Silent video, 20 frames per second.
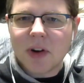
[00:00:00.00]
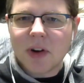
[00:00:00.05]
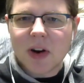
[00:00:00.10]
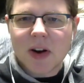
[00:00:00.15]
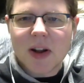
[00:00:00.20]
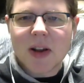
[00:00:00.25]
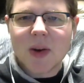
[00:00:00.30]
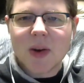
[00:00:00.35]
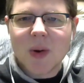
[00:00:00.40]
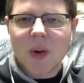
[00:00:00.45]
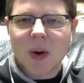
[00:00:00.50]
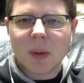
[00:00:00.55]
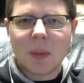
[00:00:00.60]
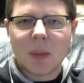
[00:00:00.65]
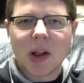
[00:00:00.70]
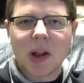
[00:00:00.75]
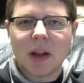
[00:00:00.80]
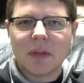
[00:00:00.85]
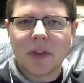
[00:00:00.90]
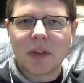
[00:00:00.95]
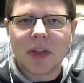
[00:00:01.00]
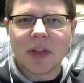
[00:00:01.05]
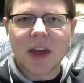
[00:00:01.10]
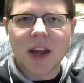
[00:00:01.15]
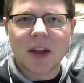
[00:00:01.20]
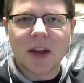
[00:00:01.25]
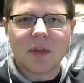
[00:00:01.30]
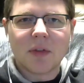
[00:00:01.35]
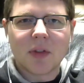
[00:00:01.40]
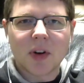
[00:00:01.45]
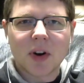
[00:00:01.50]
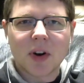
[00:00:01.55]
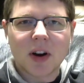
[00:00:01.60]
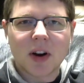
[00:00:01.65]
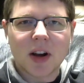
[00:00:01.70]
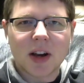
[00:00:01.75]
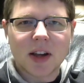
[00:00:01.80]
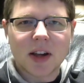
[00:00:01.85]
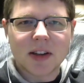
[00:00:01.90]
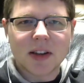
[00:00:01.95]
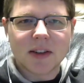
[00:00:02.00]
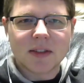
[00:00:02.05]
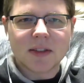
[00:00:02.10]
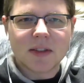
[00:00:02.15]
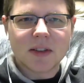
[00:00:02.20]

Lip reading: very normal of a thing for a